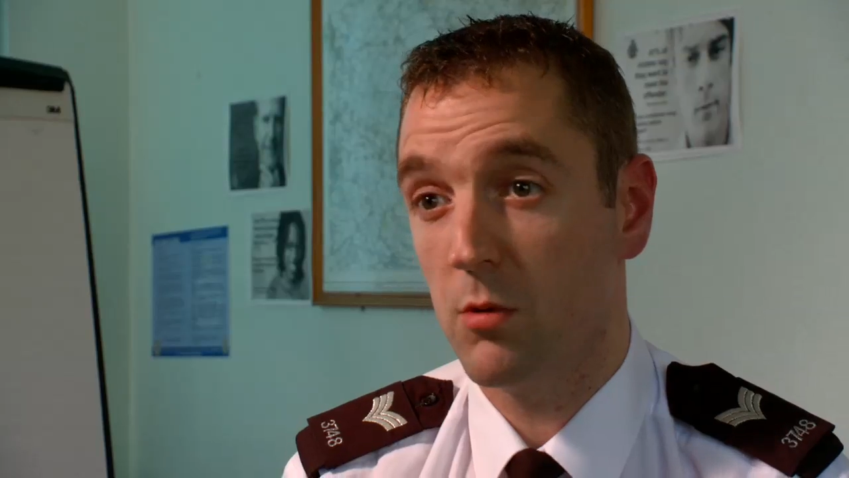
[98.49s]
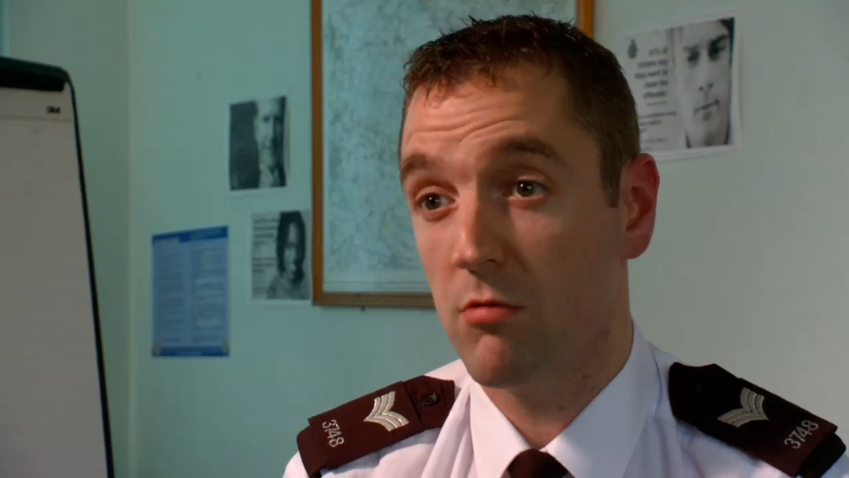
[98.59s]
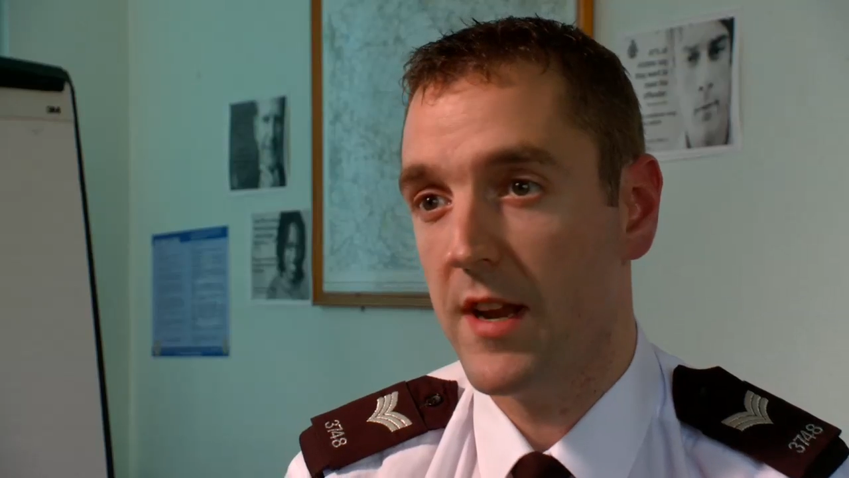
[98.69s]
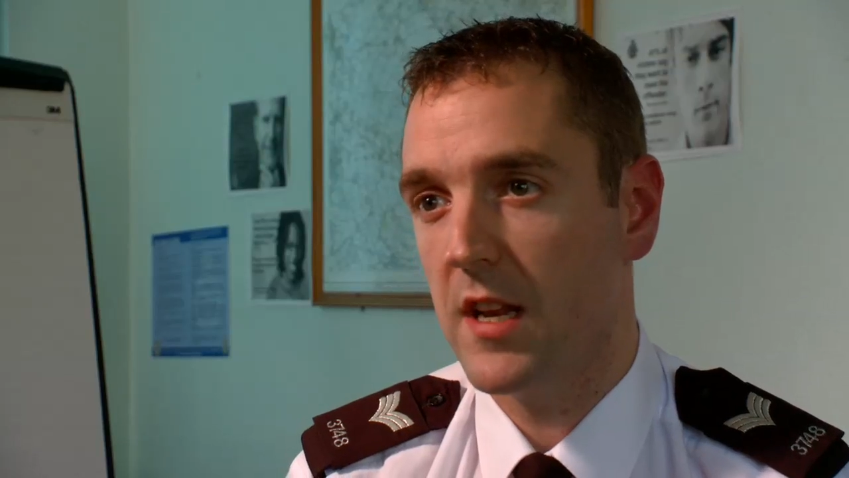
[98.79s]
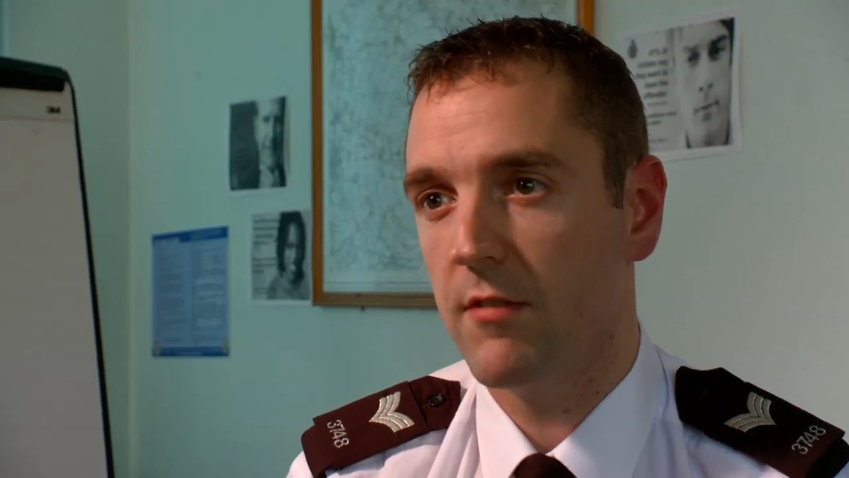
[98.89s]

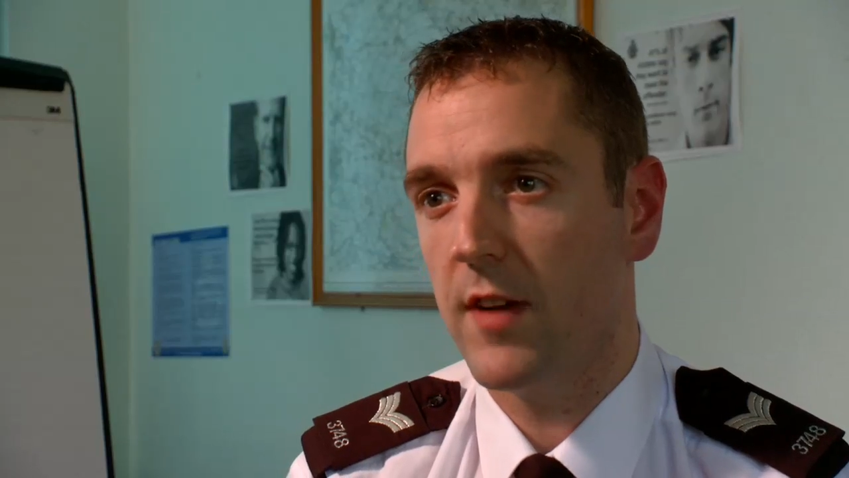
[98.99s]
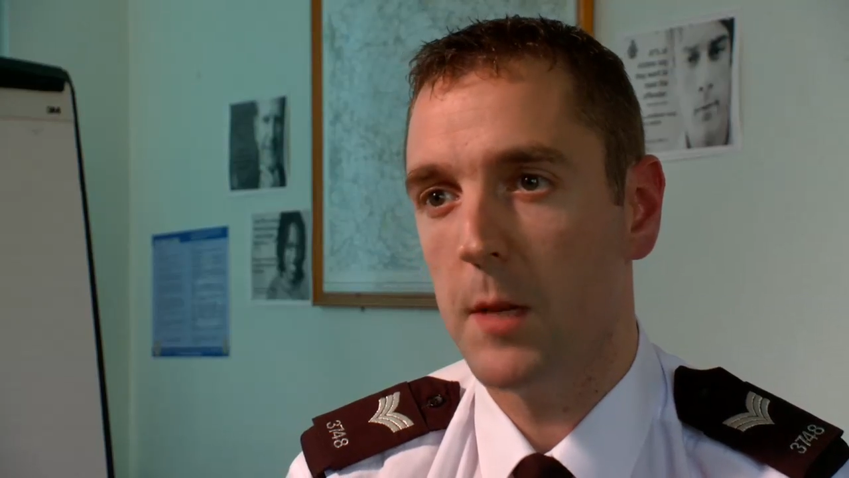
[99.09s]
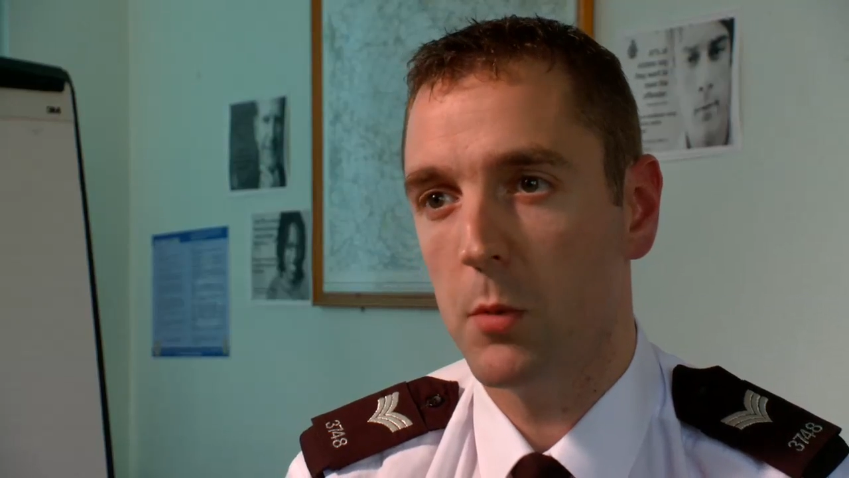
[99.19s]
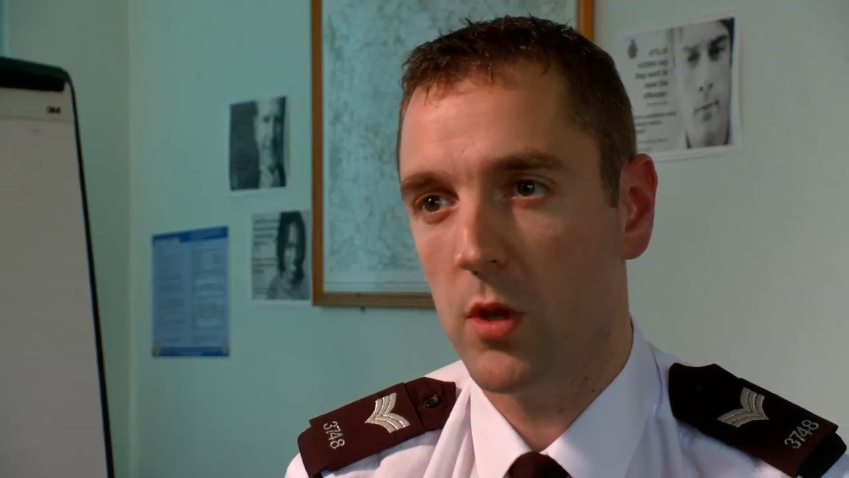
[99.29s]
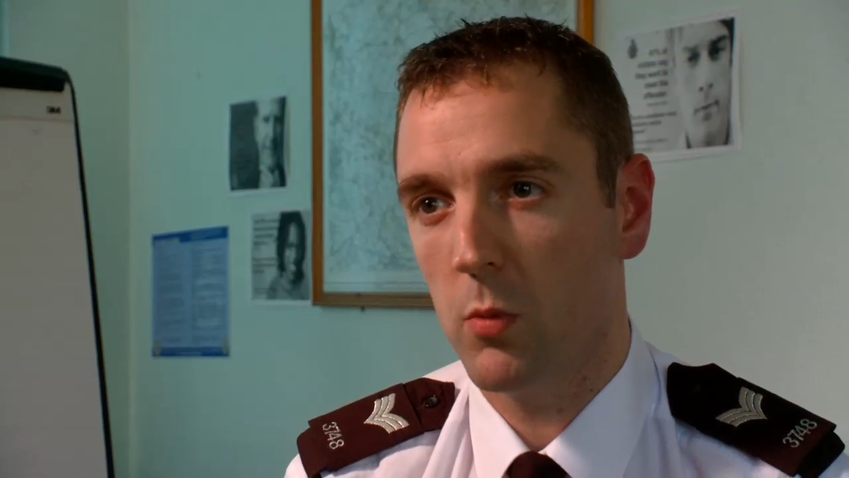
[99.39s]
readily
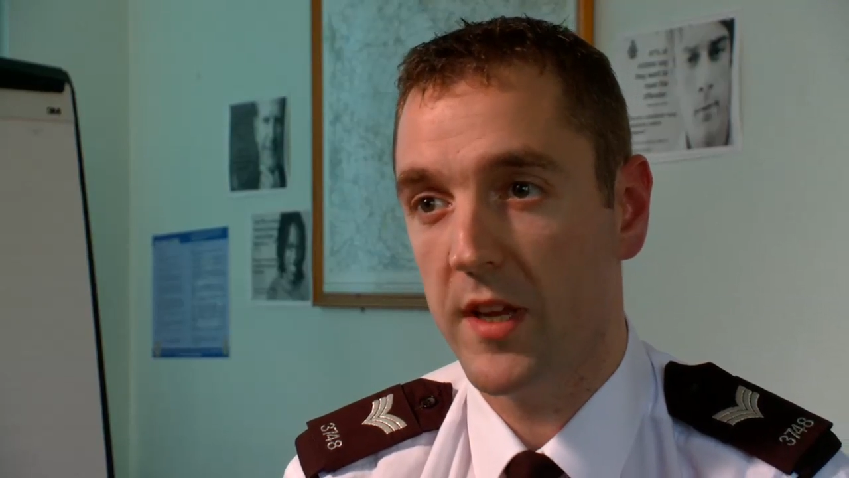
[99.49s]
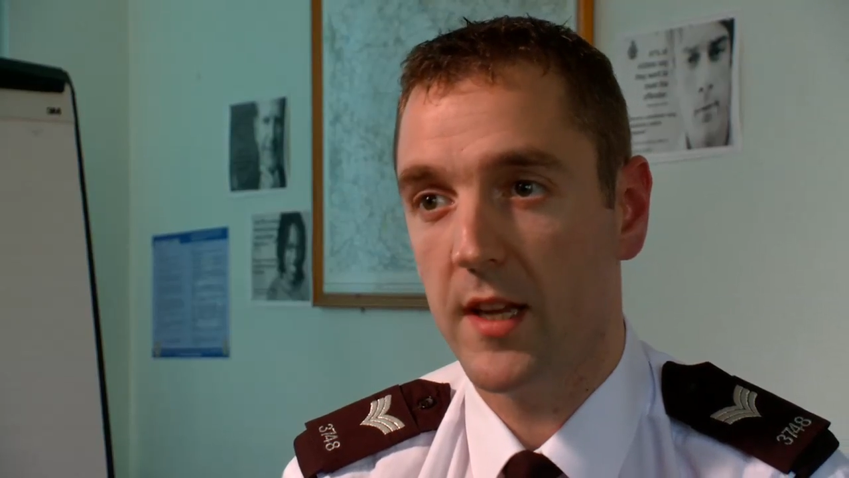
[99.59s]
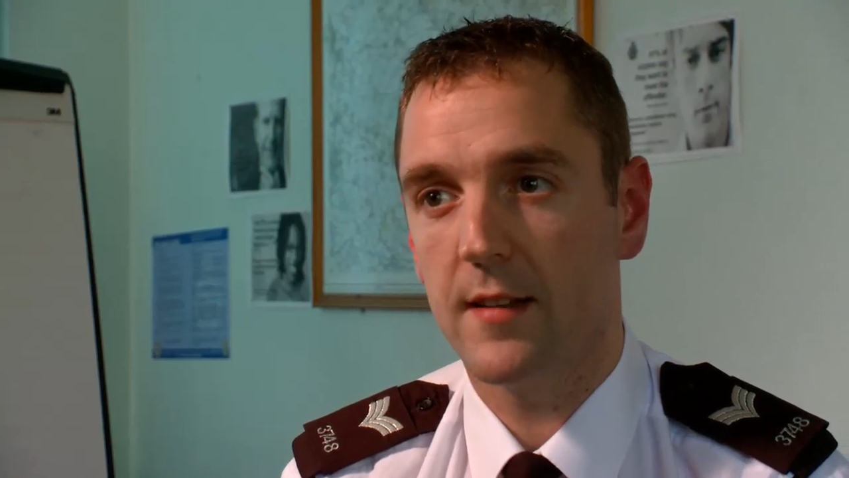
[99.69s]
available that we could